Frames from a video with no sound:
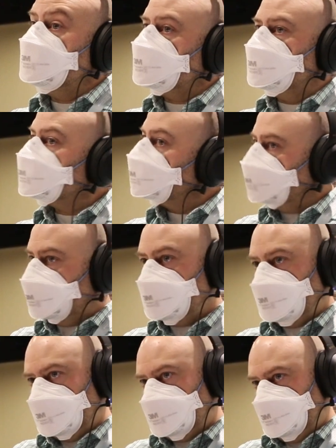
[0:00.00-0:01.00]
social like
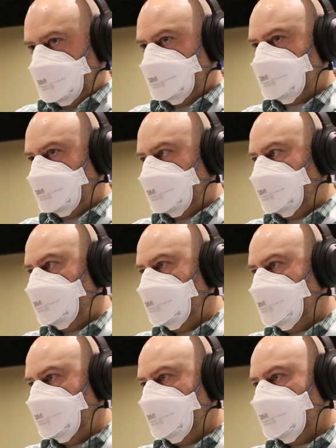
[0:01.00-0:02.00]
other kinds of bees where
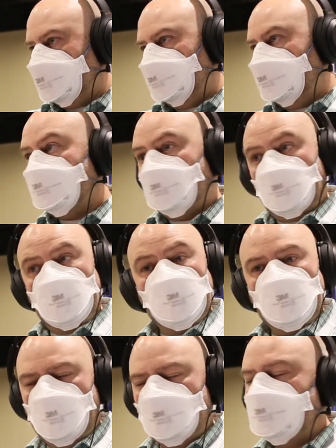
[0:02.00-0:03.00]
they'll live with their
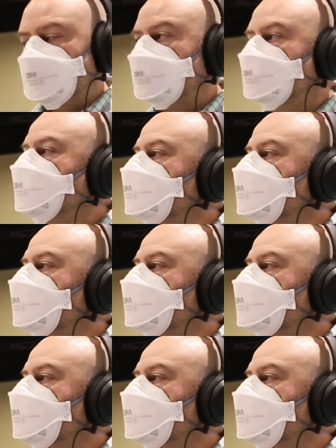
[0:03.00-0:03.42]
sisters, sort of.